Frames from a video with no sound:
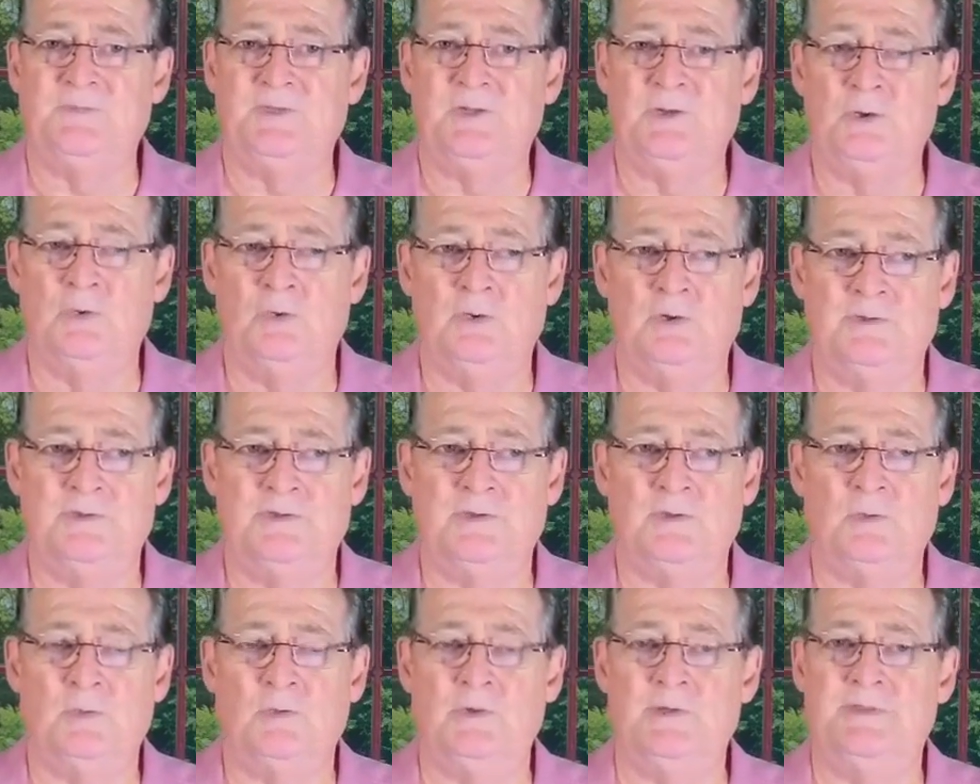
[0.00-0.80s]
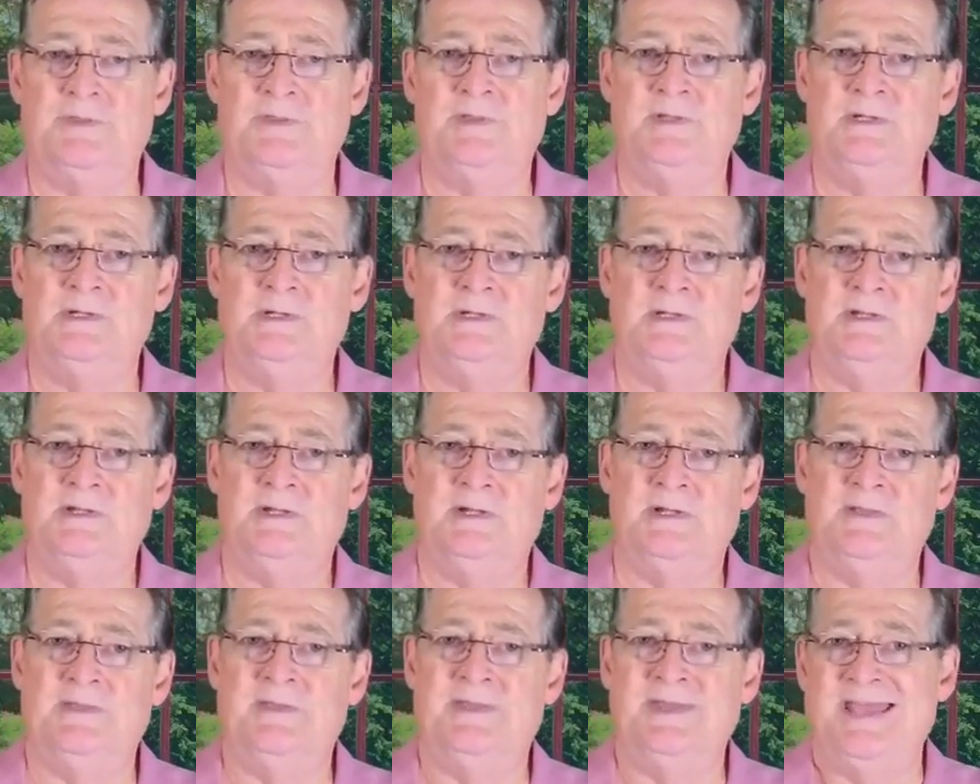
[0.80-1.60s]
Go in there with
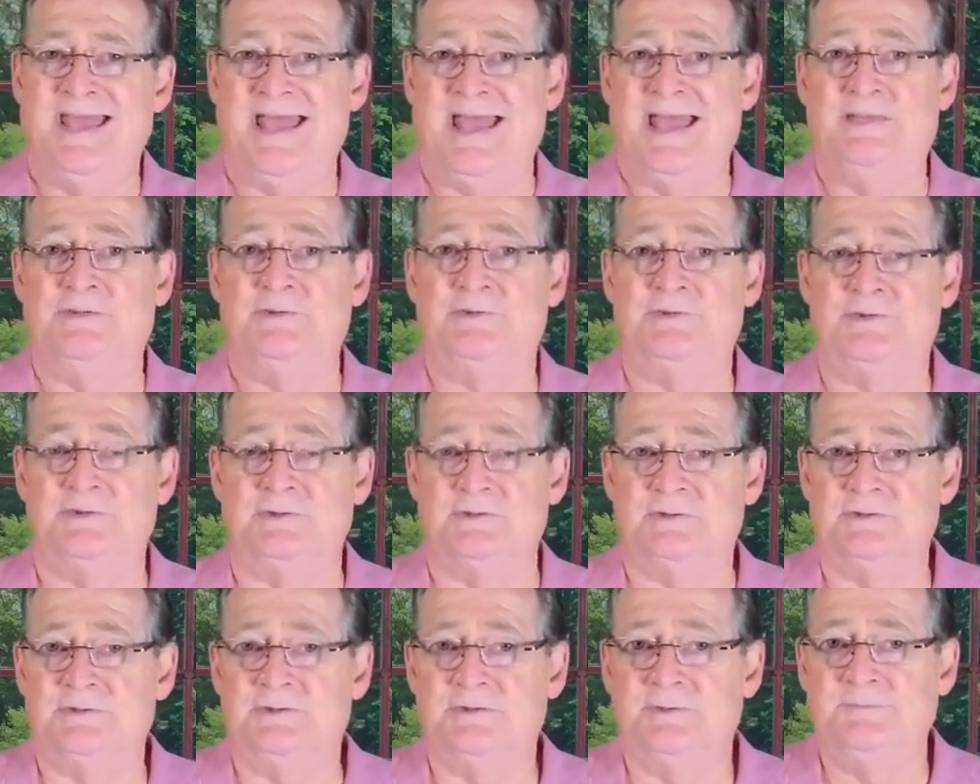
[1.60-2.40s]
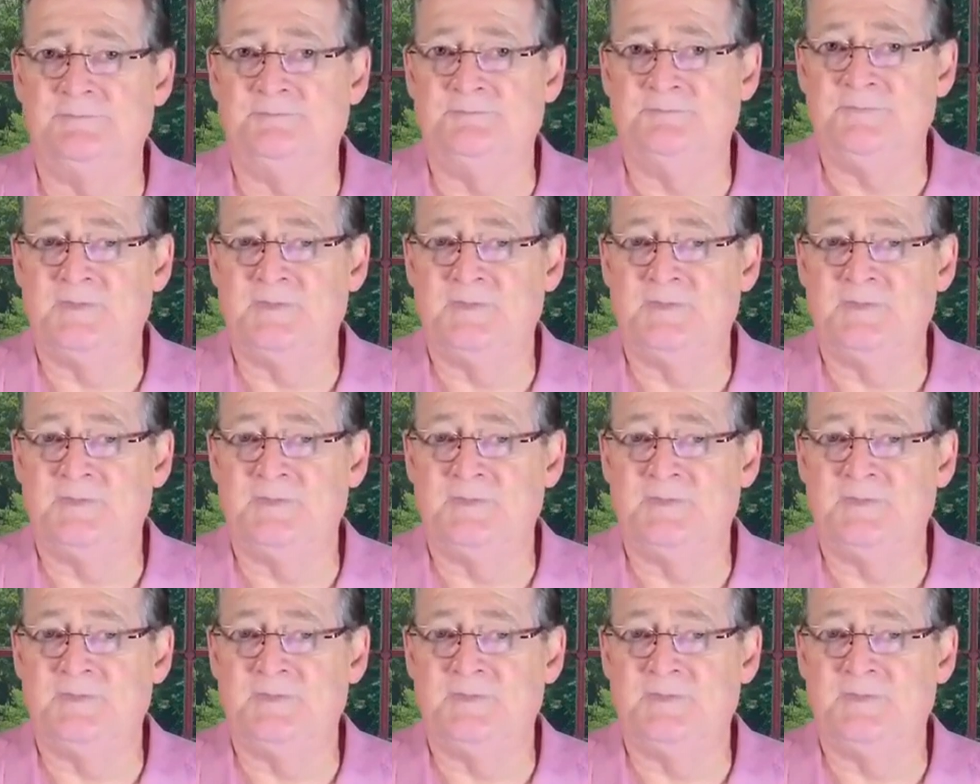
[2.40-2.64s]
uh, the answers.